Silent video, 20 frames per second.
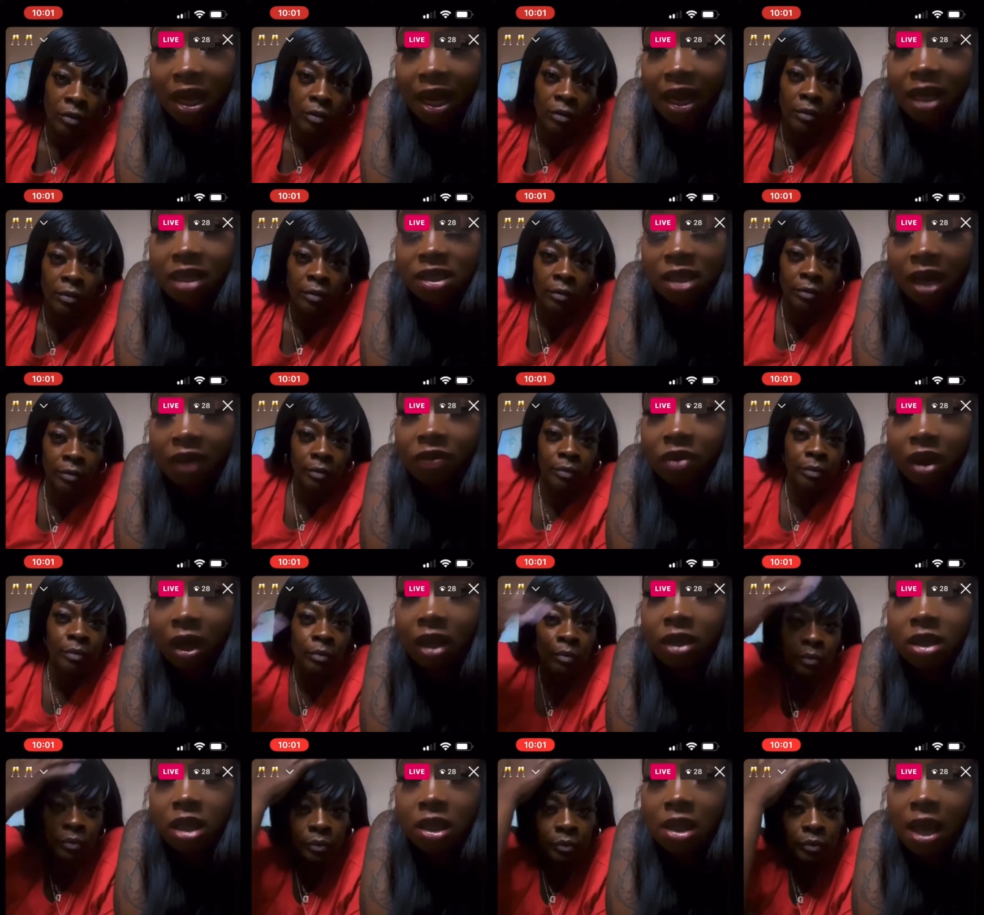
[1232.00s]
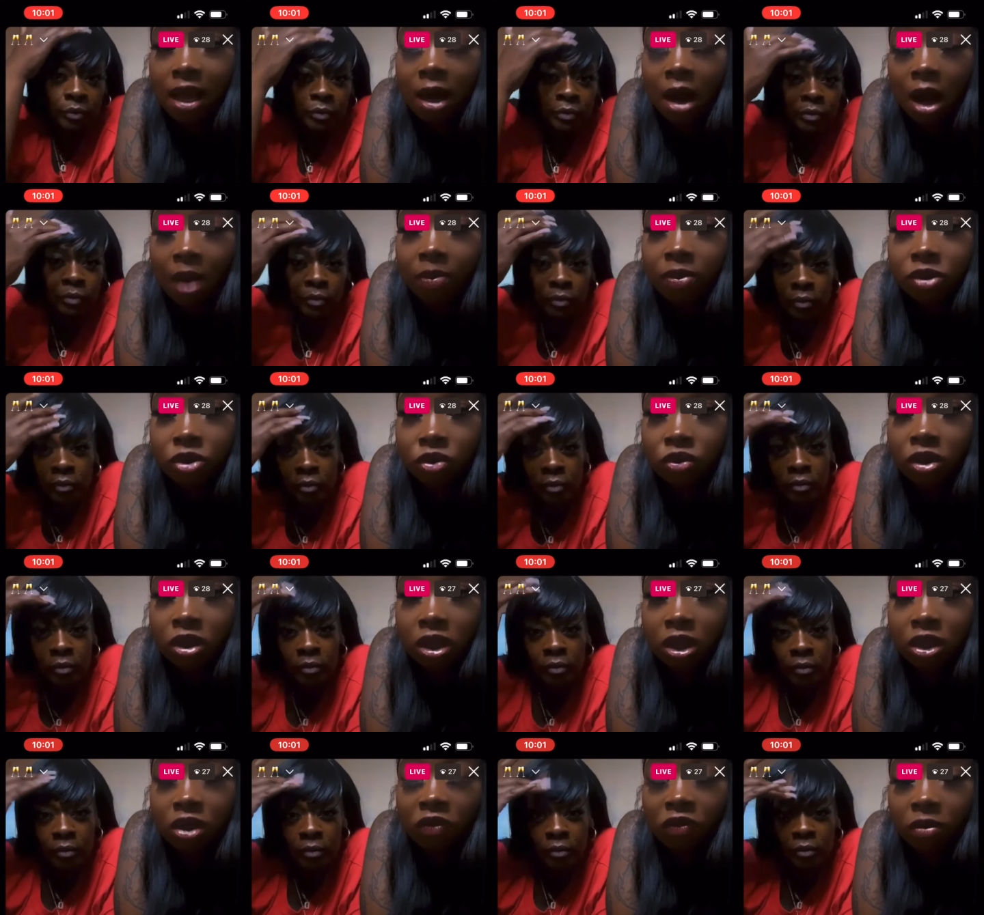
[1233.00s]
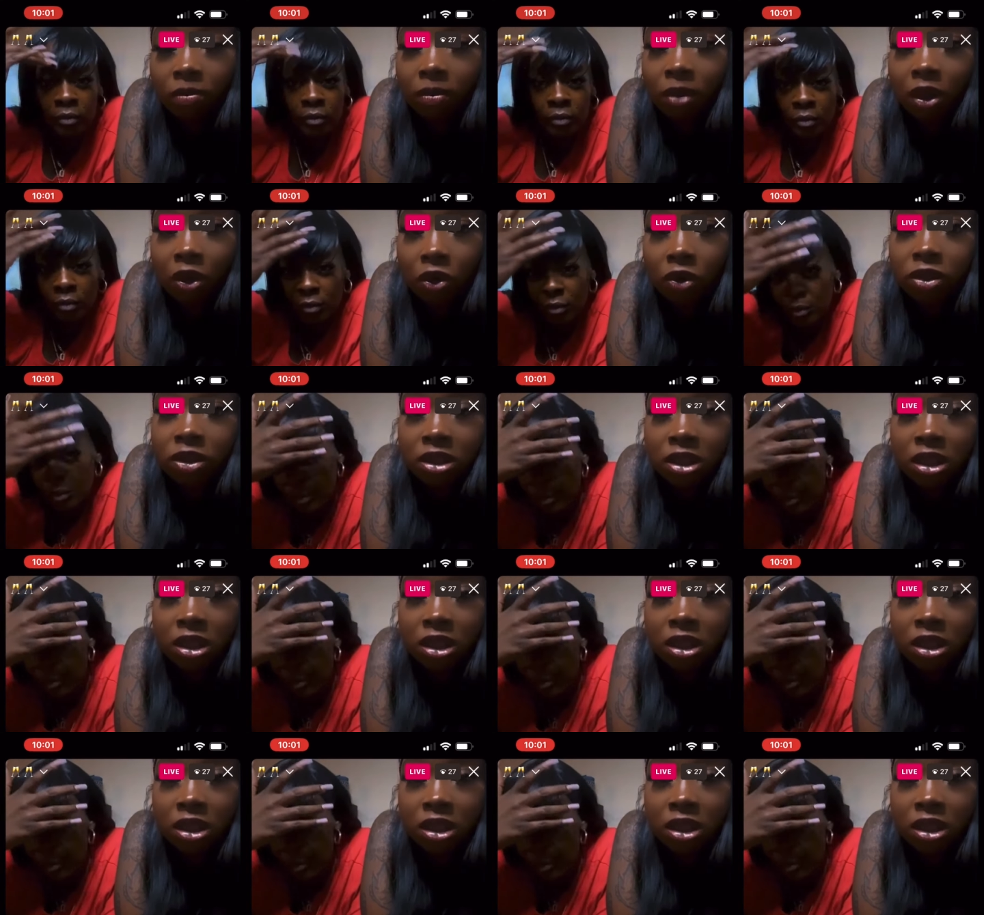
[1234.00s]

Speaker 1: cast have gained a lot of opportunities from being on